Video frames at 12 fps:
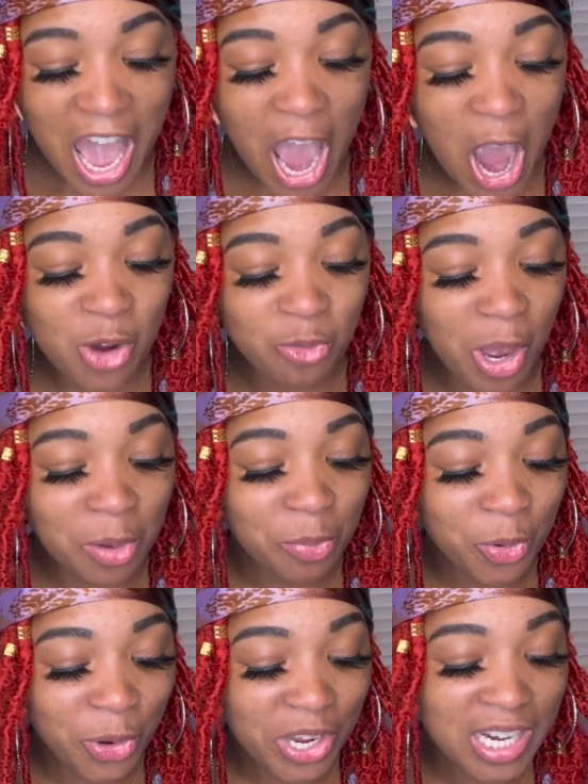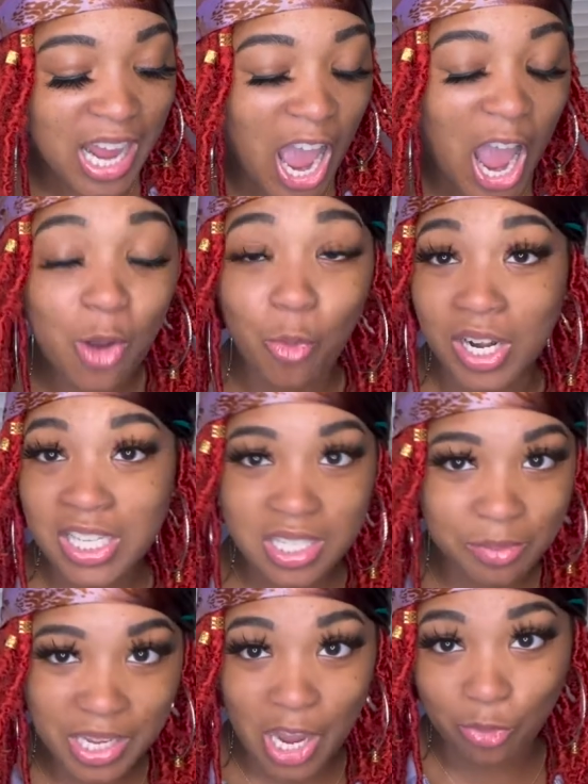at one point, I wanted to
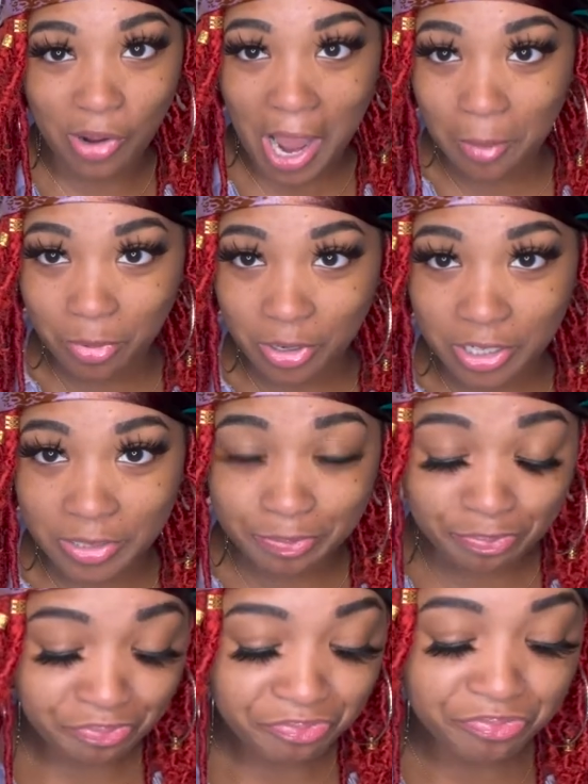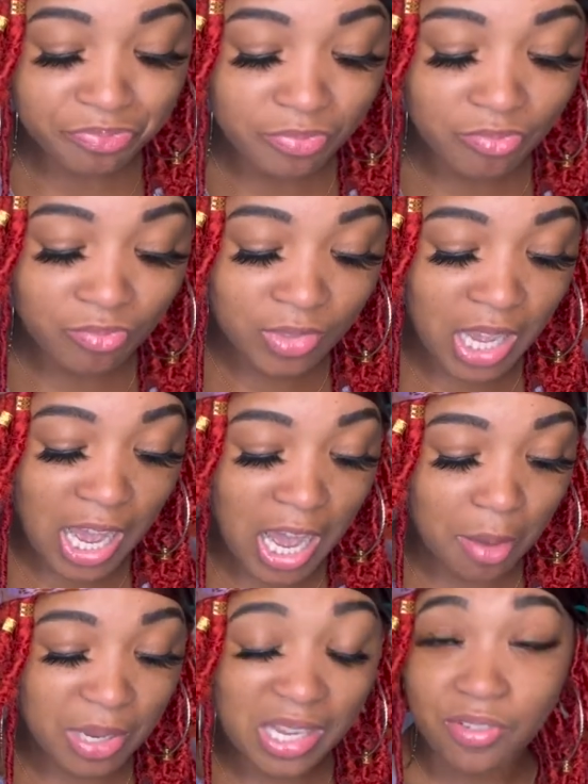be a rapper.
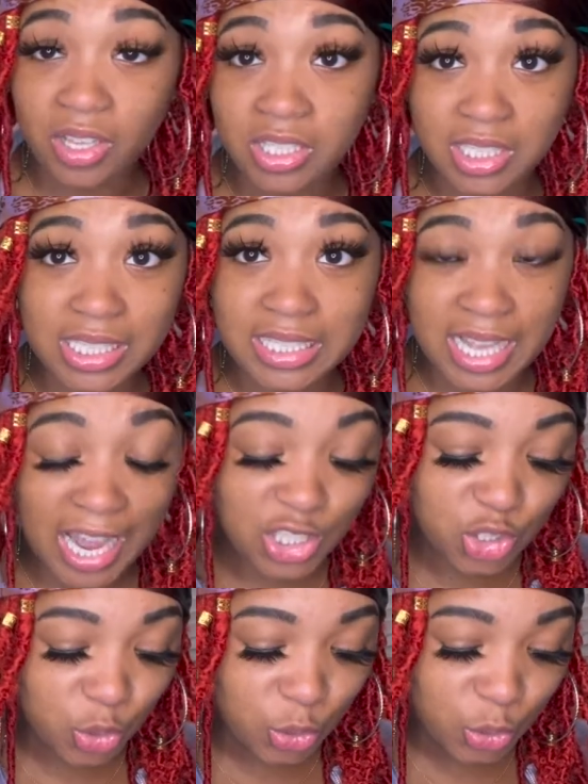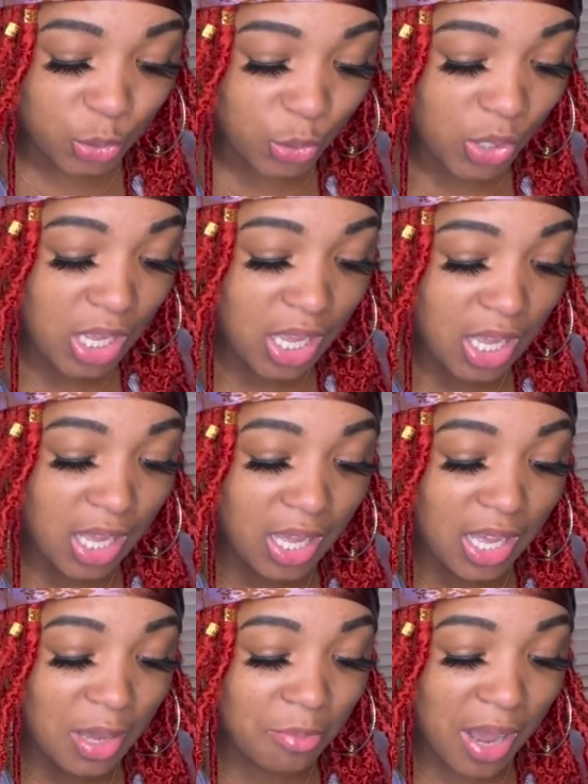Um, even since high school,
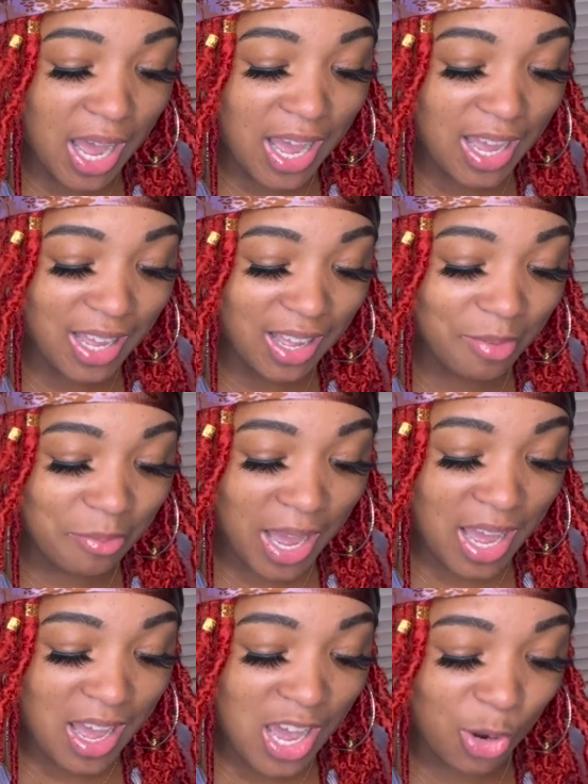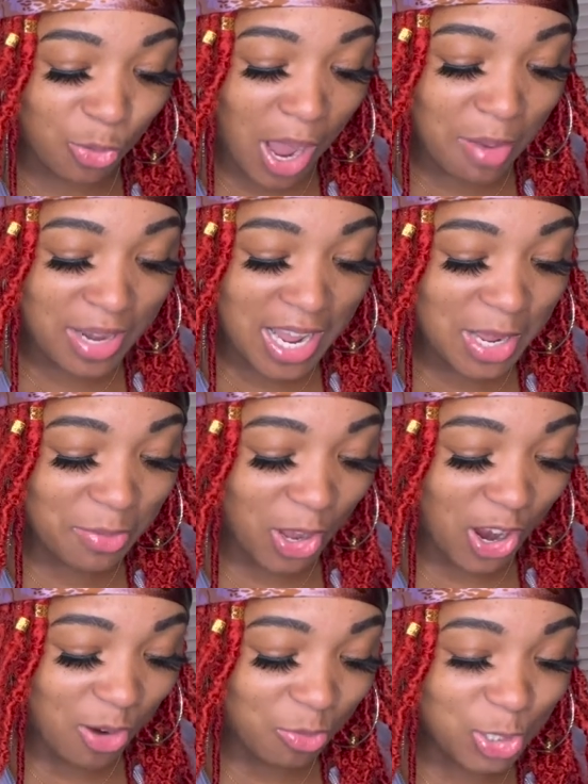my, my uh, rap name,
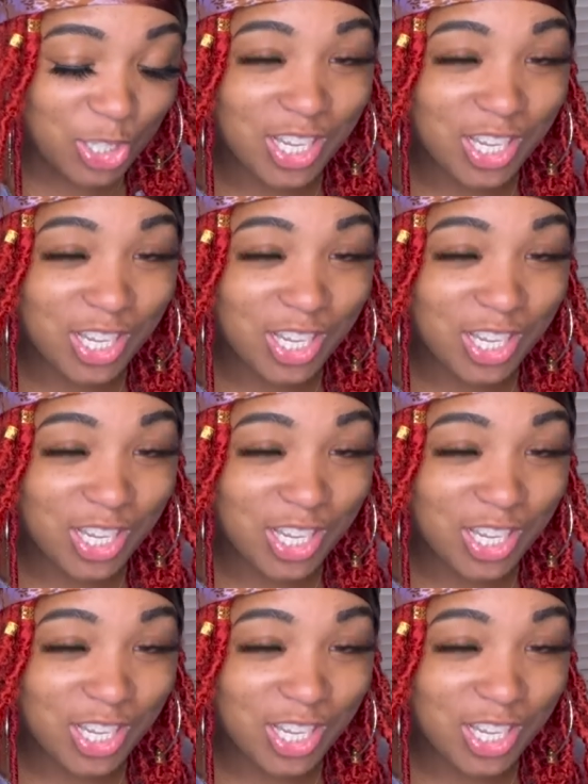y'all, was,